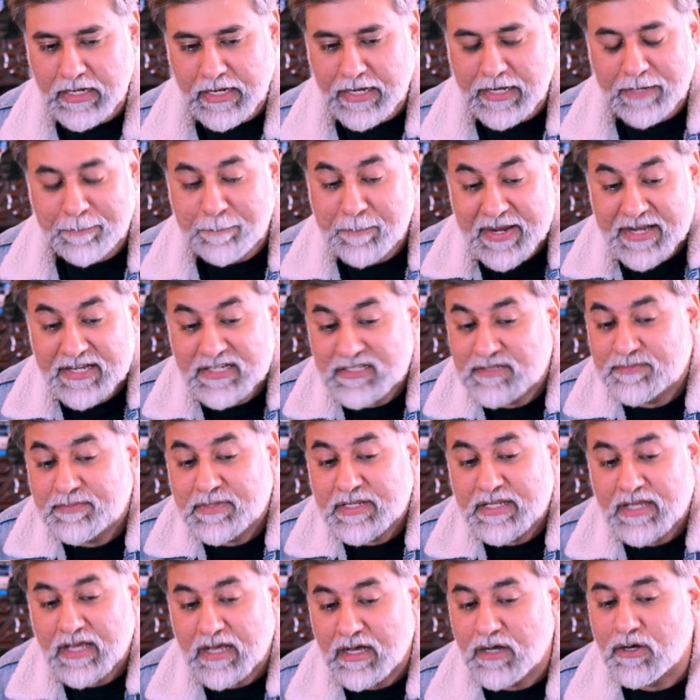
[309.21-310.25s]
It beats
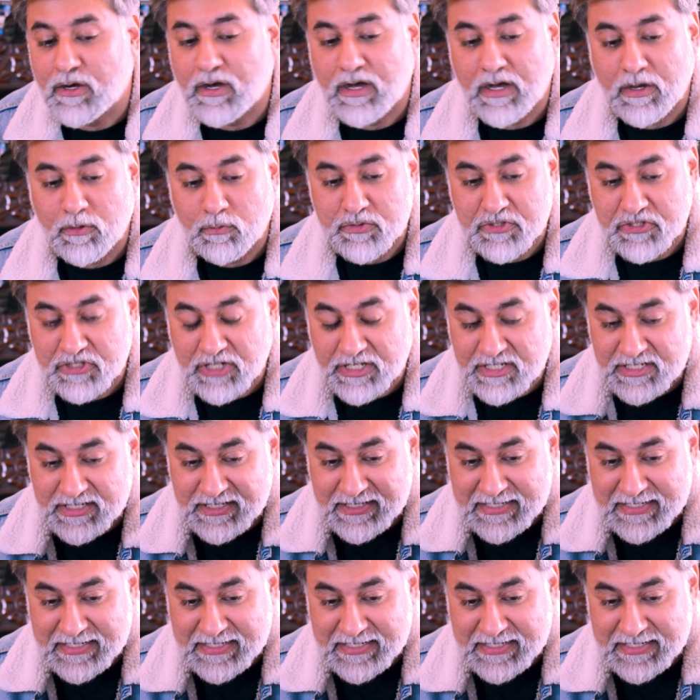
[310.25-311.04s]
me how such